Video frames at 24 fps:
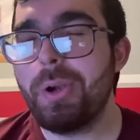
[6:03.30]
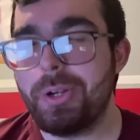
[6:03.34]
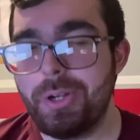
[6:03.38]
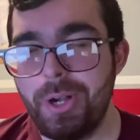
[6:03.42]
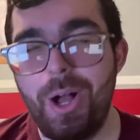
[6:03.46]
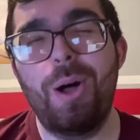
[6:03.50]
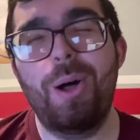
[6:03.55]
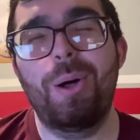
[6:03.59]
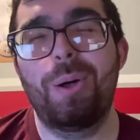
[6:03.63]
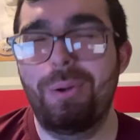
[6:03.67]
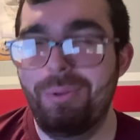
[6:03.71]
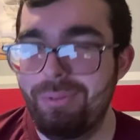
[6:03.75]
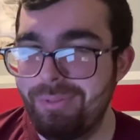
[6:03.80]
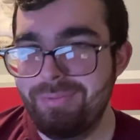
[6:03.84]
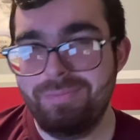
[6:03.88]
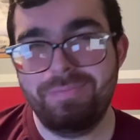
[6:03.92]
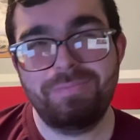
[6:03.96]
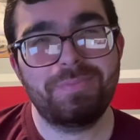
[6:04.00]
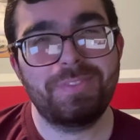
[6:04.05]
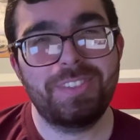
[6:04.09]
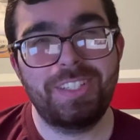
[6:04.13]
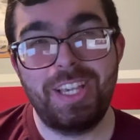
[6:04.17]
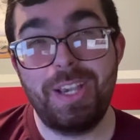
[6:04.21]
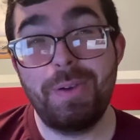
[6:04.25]
goal,
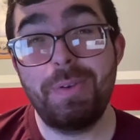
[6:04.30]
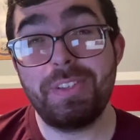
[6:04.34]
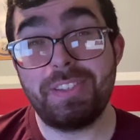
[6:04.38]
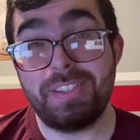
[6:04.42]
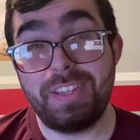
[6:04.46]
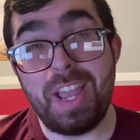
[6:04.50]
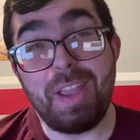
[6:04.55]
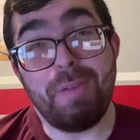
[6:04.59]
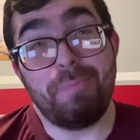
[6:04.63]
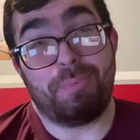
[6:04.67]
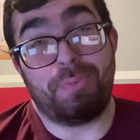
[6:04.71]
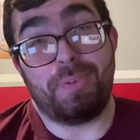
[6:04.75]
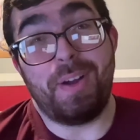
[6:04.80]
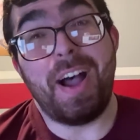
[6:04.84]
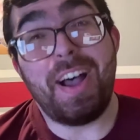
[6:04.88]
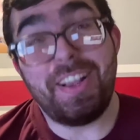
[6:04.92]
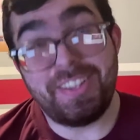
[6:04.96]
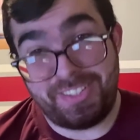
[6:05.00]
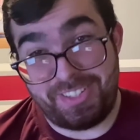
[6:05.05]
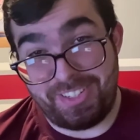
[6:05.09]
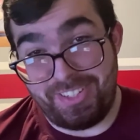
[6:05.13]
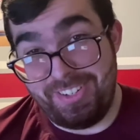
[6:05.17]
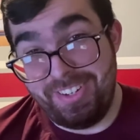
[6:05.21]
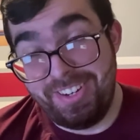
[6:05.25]
it was Nate
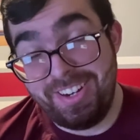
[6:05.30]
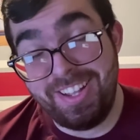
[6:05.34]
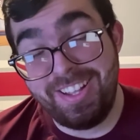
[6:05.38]
Prosser.